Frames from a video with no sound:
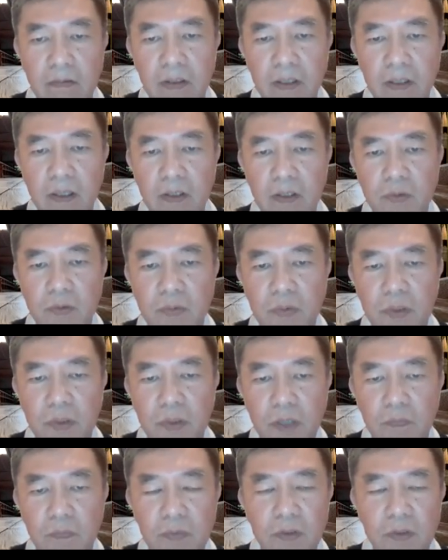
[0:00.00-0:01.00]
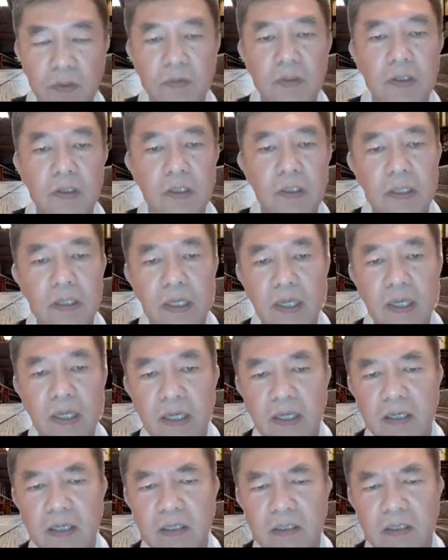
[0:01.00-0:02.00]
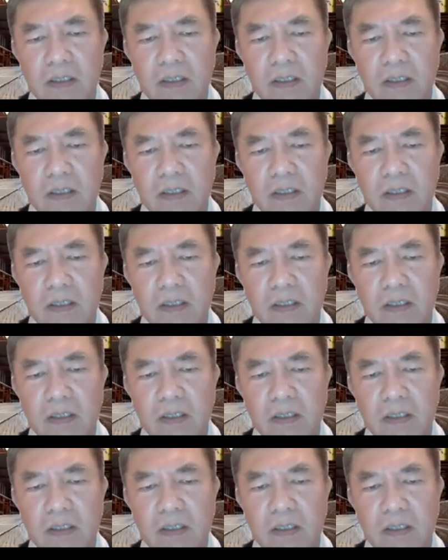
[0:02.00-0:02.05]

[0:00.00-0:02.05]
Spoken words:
and even to attain